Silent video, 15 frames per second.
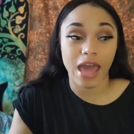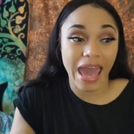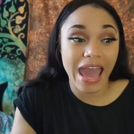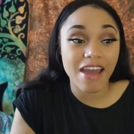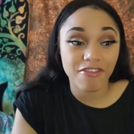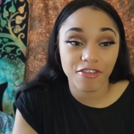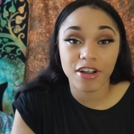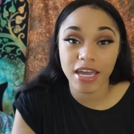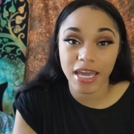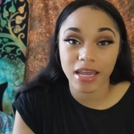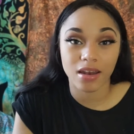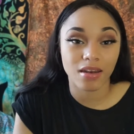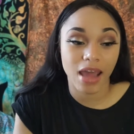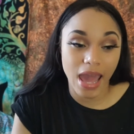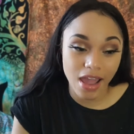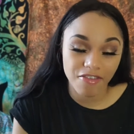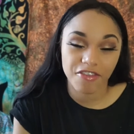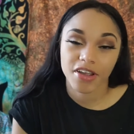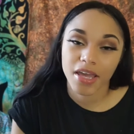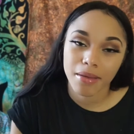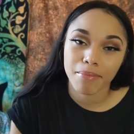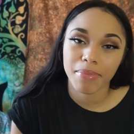
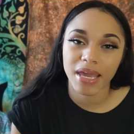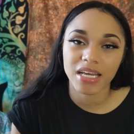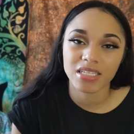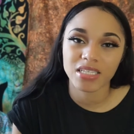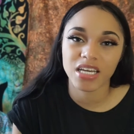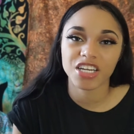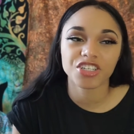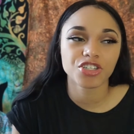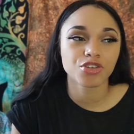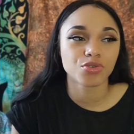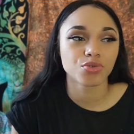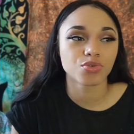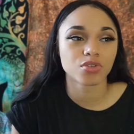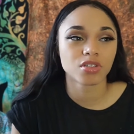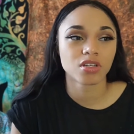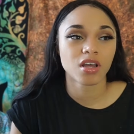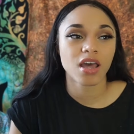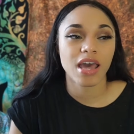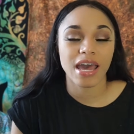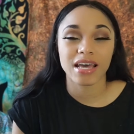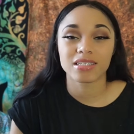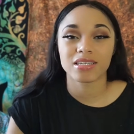African-based issues,
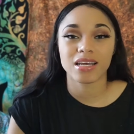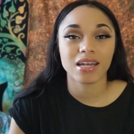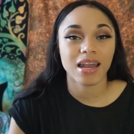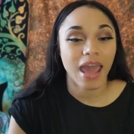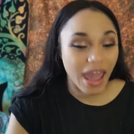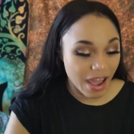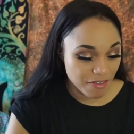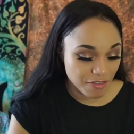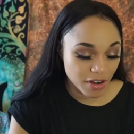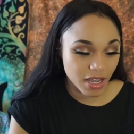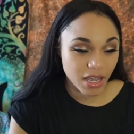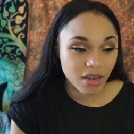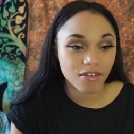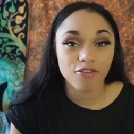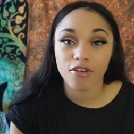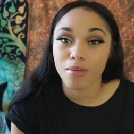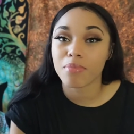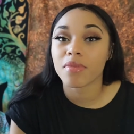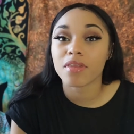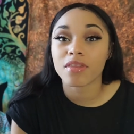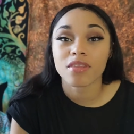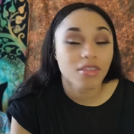as in African
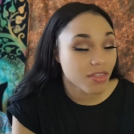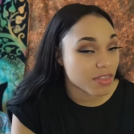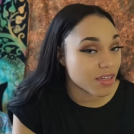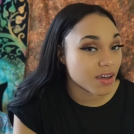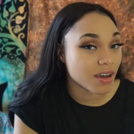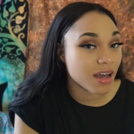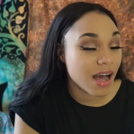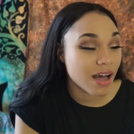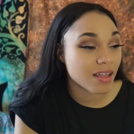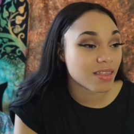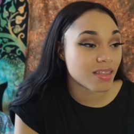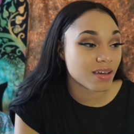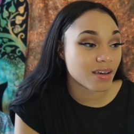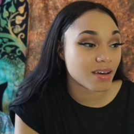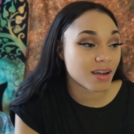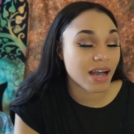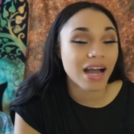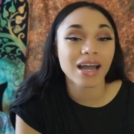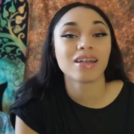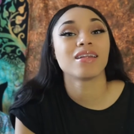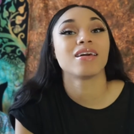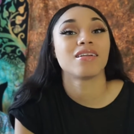from the
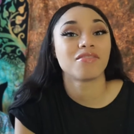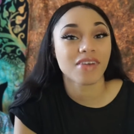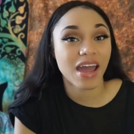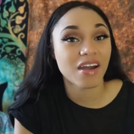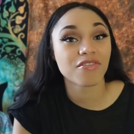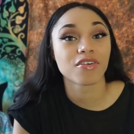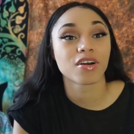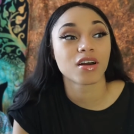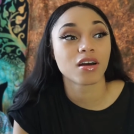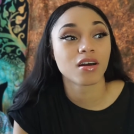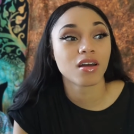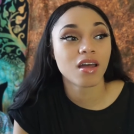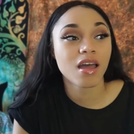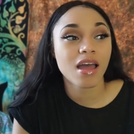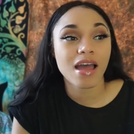continent of Africa.